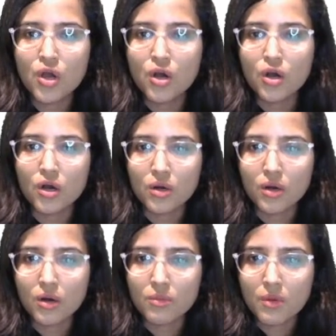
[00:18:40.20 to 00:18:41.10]

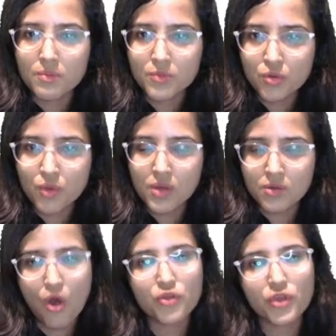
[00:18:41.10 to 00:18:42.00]
or
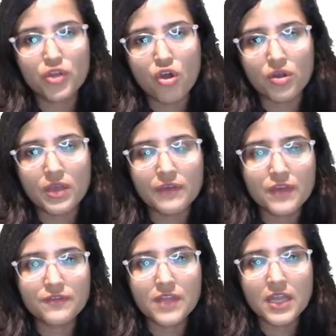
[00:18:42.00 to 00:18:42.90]
you can talk
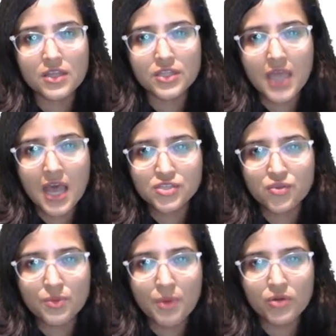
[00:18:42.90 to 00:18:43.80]
if they ask
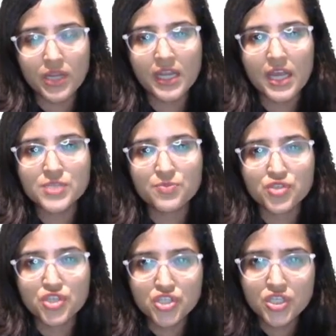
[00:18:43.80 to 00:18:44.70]
you about India's
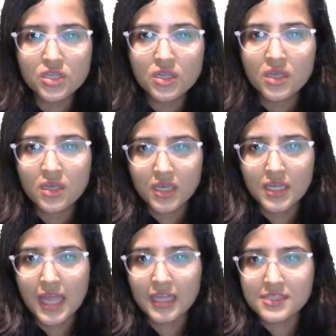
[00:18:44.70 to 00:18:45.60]
position in
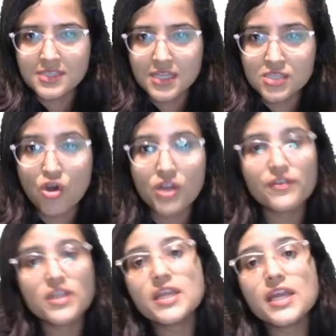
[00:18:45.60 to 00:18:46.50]
any sense, or even
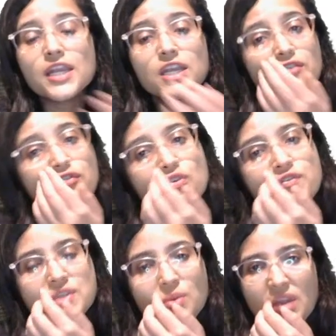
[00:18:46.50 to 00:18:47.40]
in the interview, if
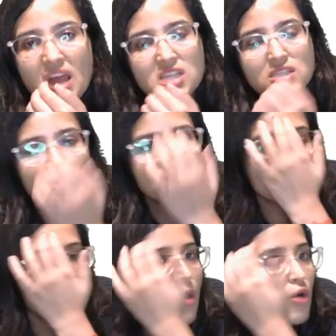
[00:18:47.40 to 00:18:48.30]
someone asks
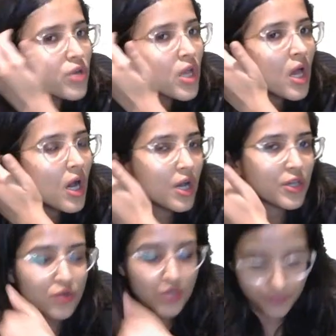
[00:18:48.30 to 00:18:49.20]
you about,
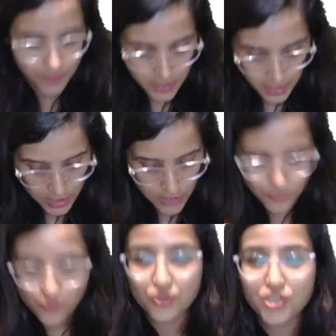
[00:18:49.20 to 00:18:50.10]
if in the
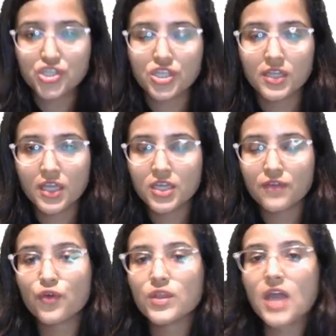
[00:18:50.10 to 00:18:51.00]
interview you reach till the
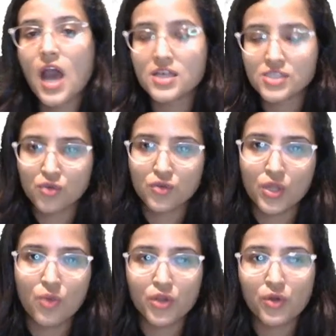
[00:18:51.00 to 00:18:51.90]
interview and they ask you that
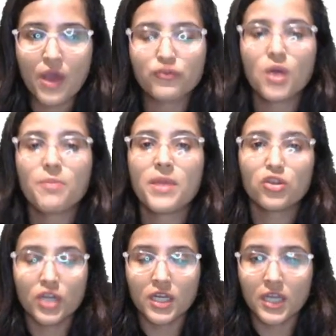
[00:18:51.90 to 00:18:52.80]
what do you have to comment
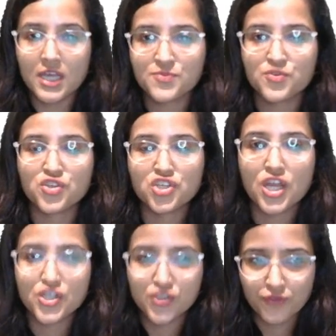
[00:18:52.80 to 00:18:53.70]
on India's position
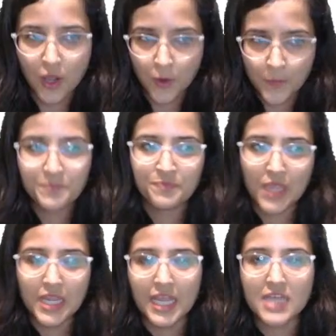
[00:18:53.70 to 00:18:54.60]
as of now,
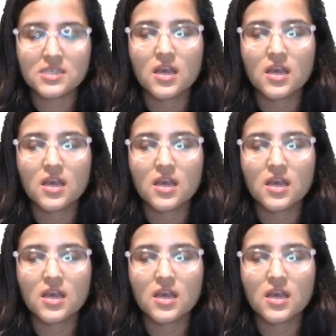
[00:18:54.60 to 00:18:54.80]
India's